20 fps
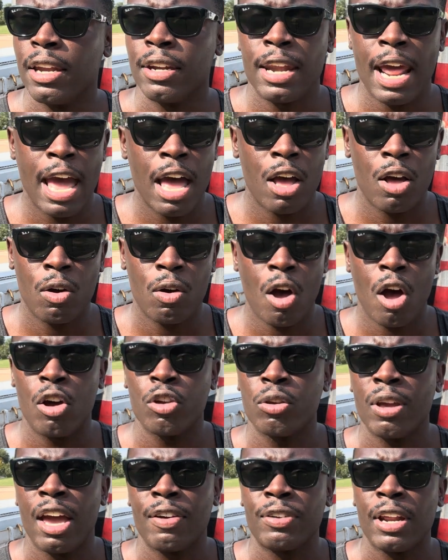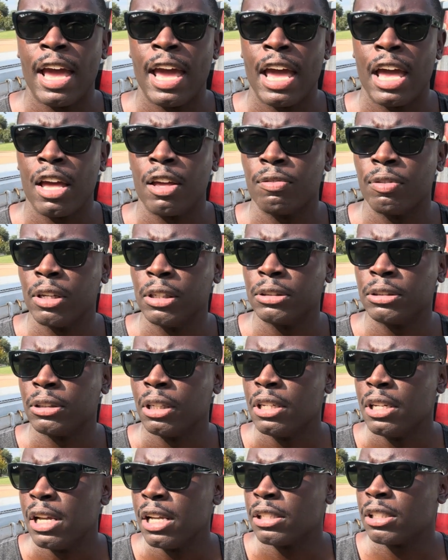Now all you have to have is
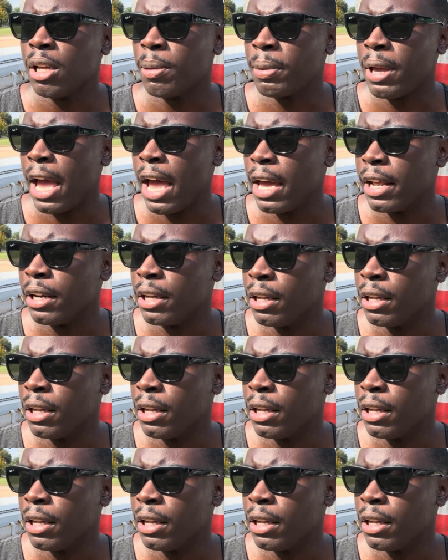some kind